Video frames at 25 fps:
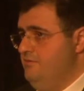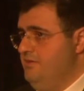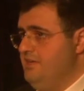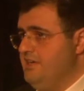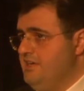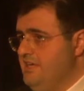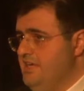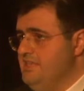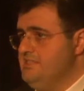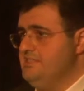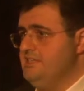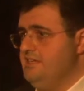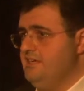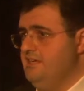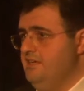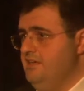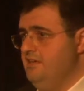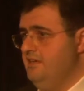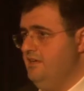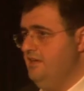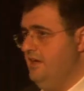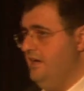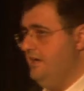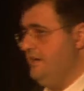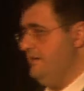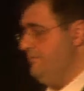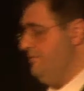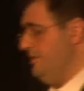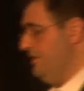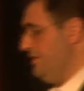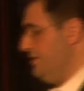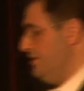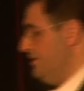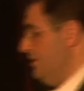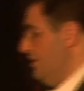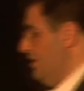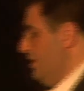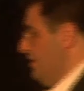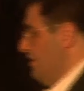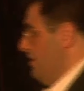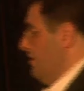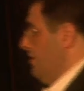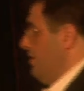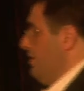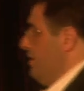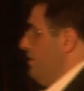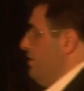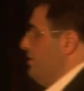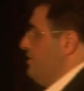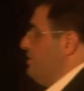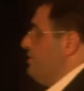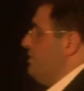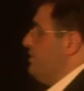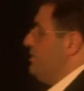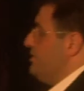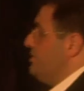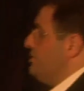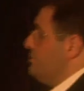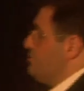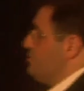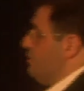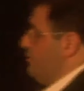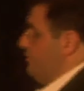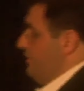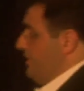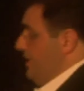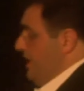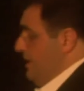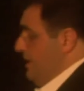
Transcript: the classical Arabic. So we're